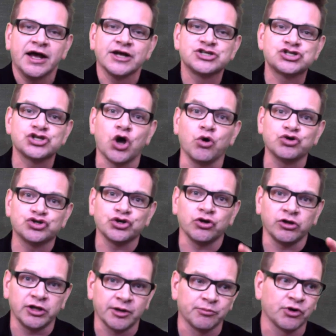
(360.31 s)
A
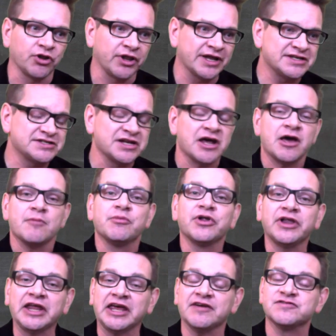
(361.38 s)
social liberalist
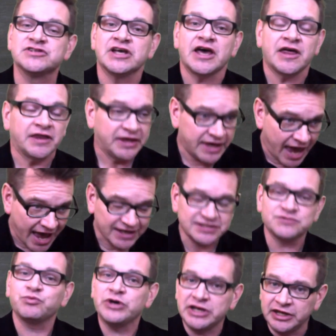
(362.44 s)
believes,
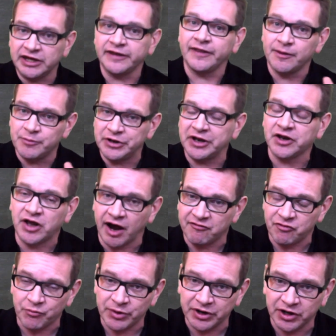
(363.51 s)
yes, we need limited
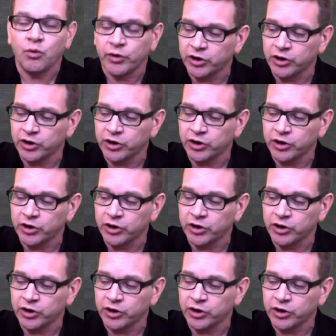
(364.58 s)
government.